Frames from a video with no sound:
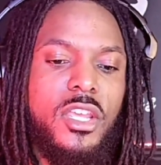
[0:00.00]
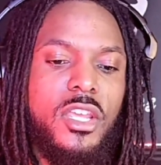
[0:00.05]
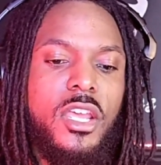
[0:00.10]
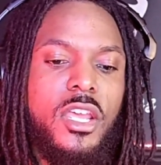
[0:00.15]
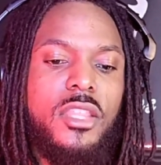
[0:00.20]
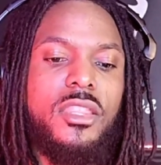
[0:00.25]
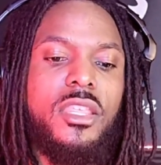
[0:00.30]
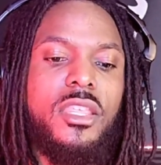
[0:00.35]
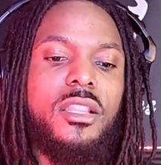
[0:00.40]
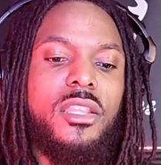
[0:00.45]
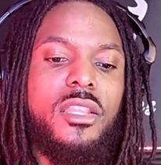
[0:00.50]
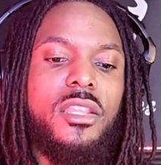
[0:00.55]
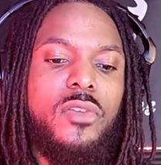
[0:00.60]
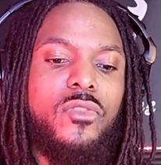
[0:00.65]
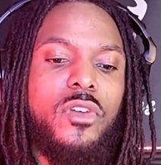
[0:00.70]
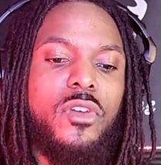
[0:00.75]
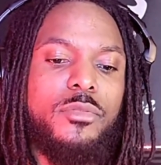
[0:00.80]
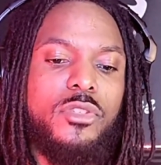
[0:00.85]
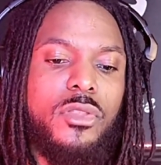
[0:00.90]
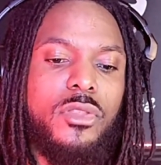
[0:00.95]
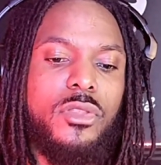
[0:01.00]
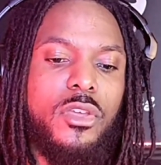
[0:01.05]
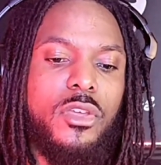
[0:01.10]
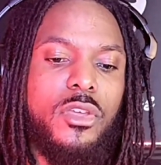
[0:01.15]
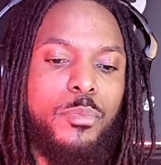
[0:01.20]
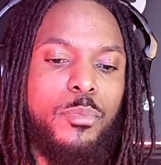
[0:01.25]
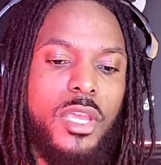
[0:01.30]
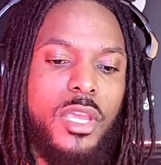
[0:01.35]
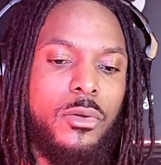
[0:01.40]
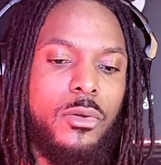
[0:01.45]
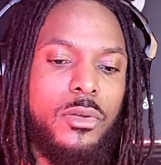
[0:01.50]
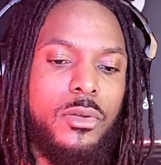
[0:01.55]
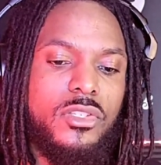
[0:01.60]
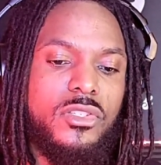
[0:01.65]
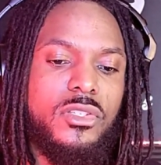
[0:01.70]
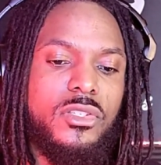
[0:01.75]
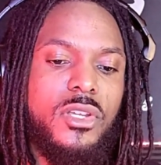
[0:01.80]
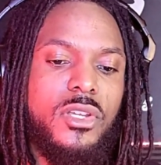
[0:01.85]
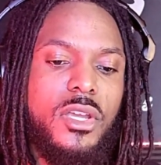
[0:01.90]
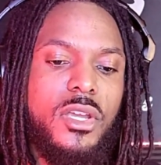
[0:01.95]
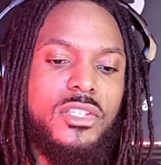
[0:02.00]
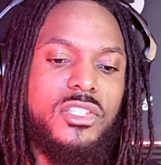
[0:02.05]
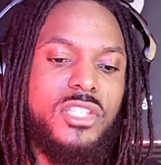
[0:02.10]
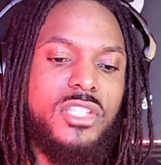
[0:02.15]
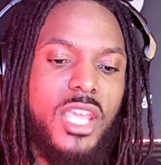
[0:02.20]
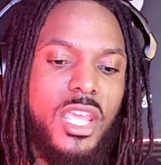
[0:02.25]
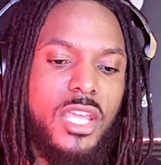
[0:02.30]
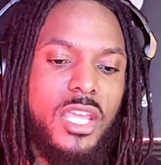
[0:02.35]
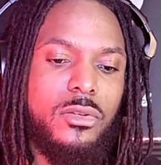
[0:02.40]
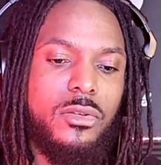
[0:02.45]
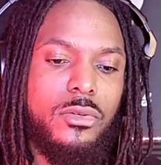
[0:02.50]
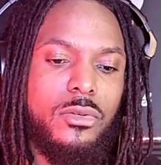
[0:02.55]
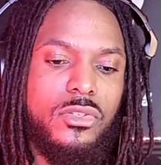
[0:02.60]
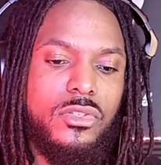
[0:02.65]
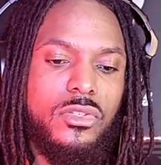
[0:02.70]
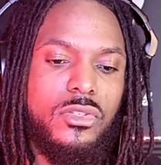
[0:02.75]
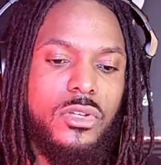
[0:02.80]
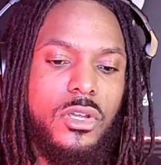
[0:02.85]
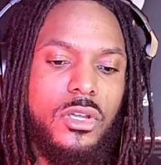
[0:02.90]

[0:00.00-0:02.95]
than live up to their parents' standards.